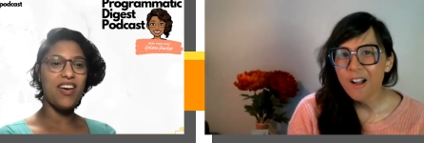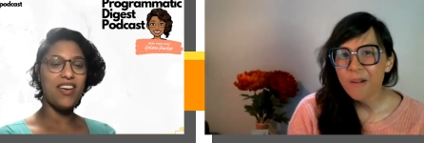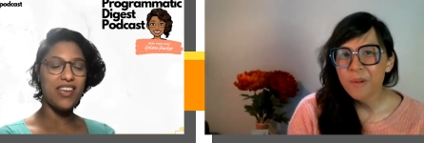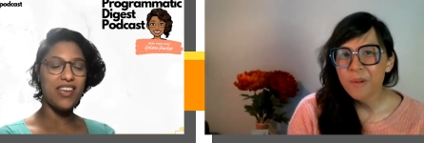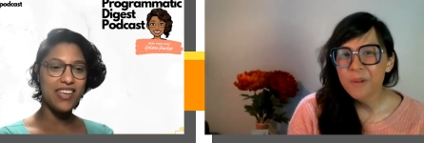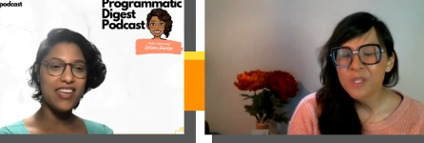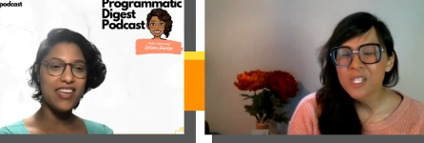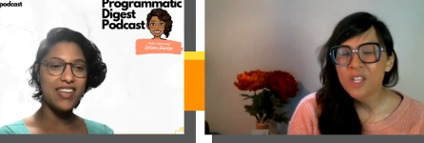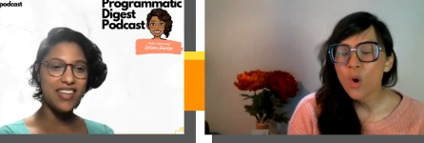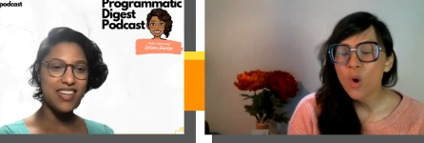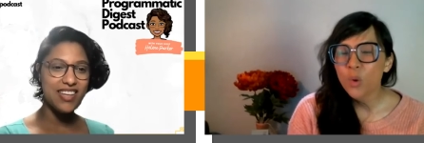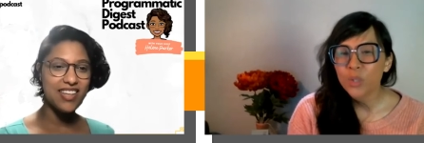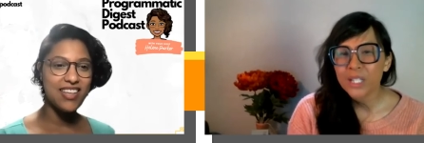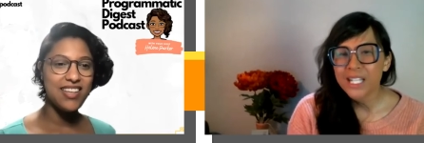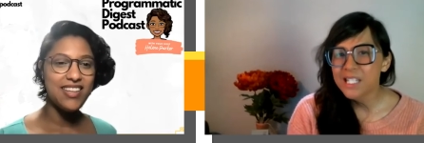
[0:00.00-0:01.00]
Speaker 1: Um, okay. Um,
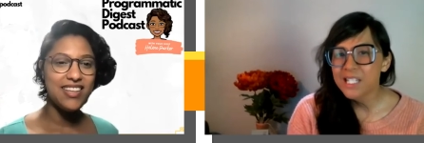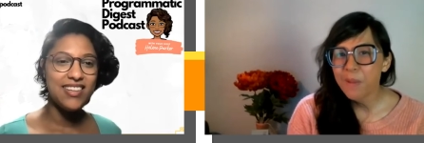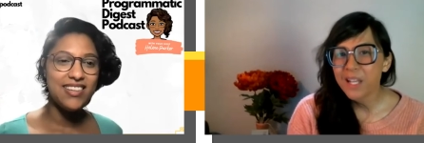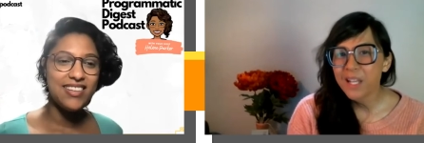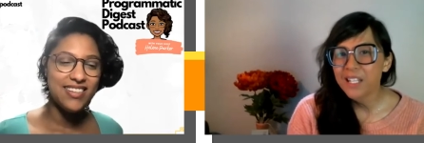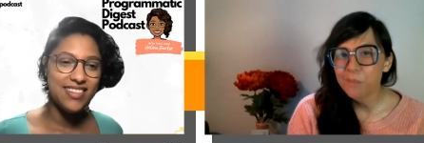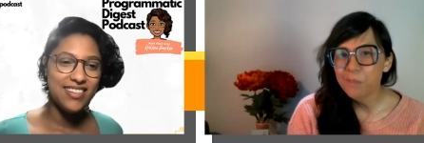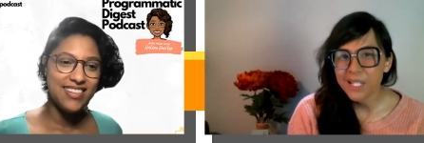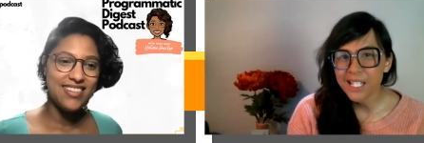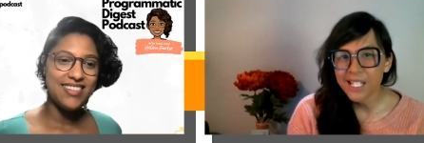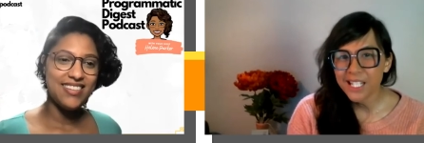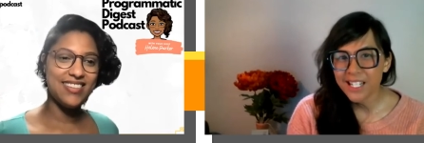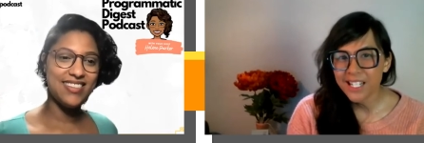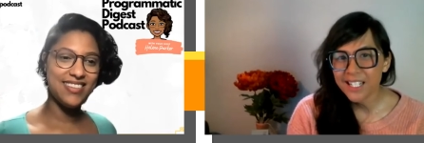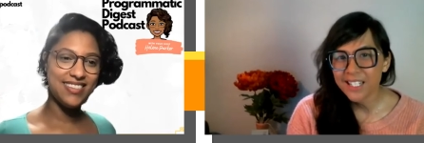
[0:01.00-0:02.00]
only independent
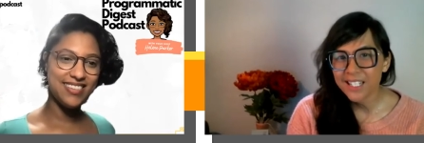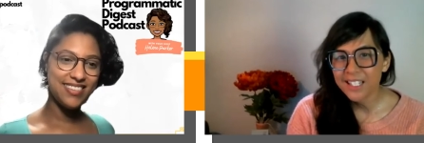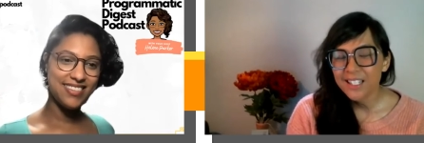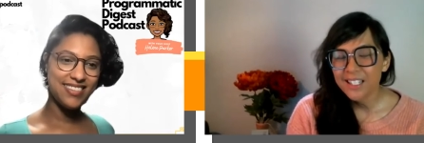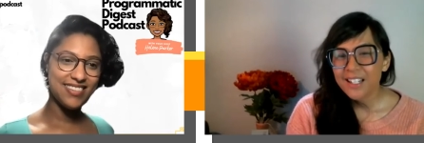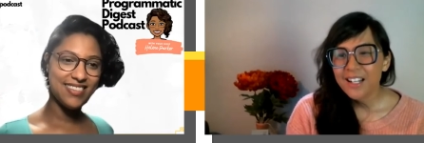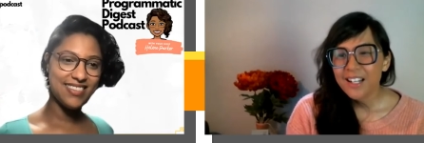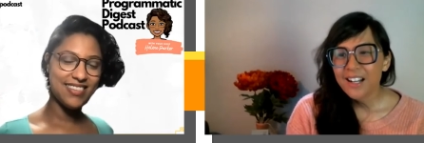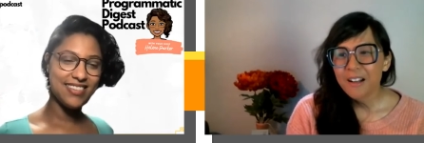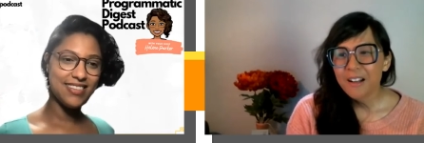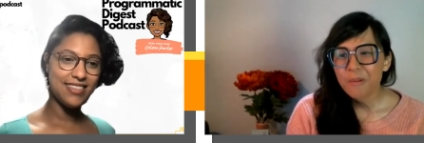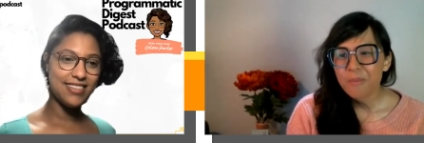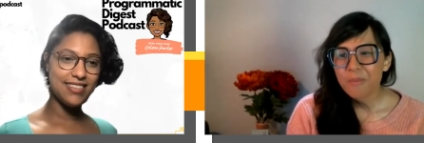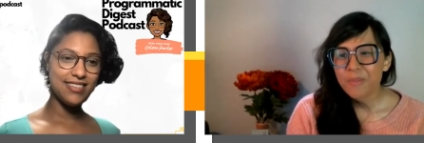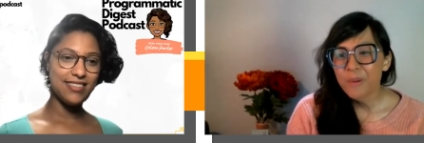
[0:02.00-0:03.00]
media
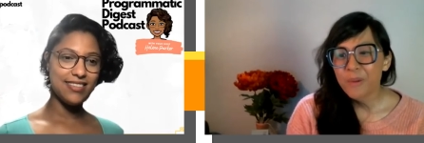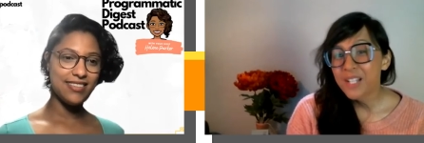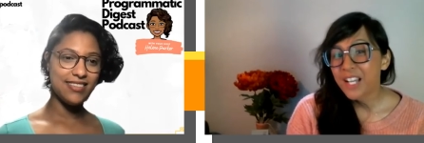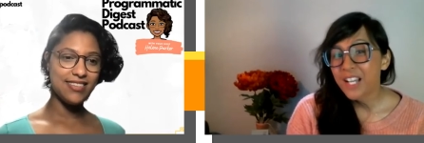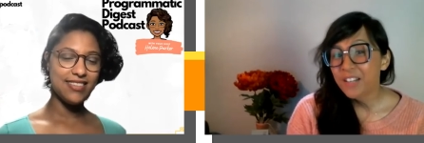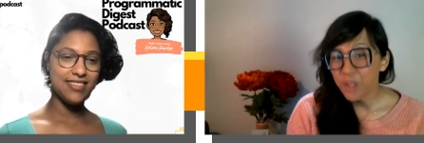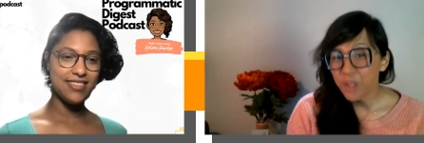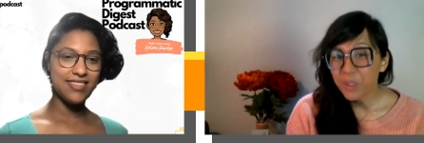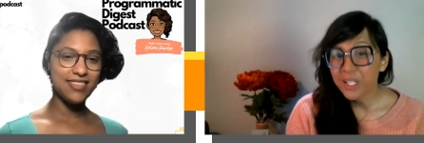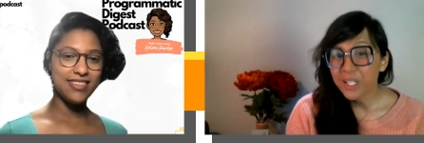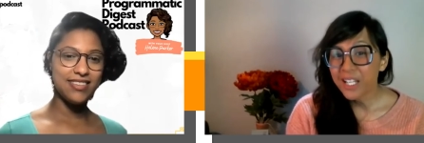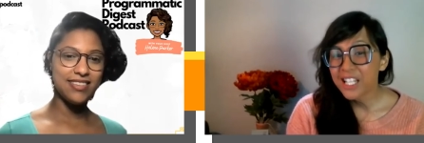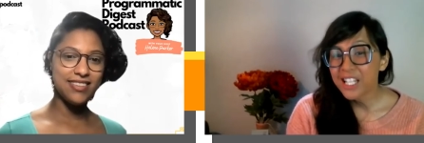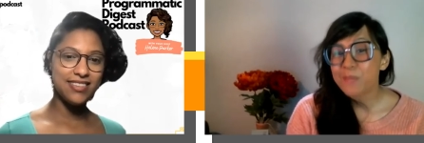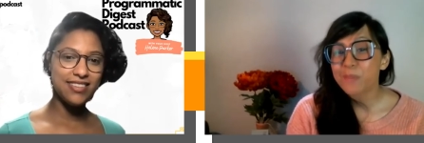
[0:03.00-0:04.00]
um, that was kind of
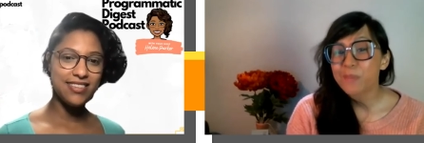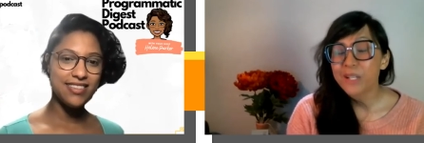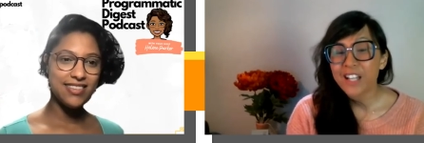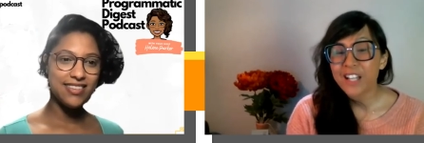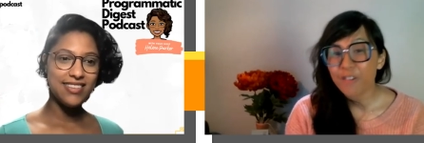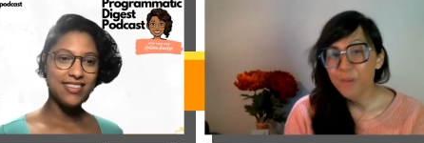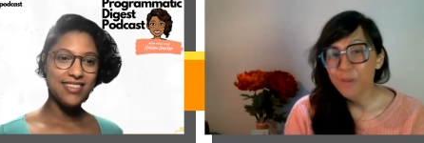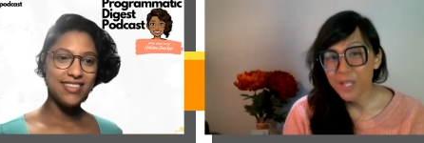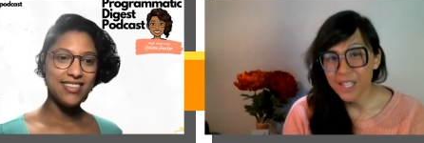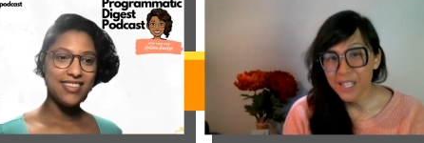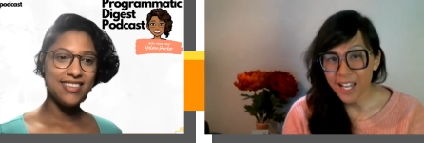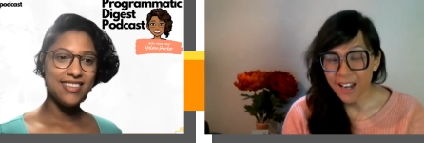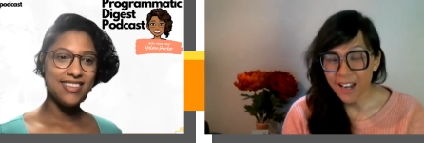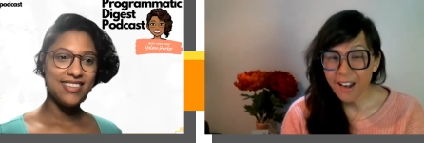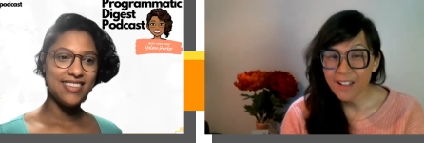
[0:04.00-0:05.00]
going against big
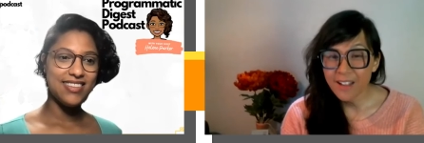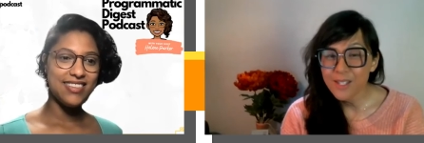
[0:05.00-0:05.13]
government there.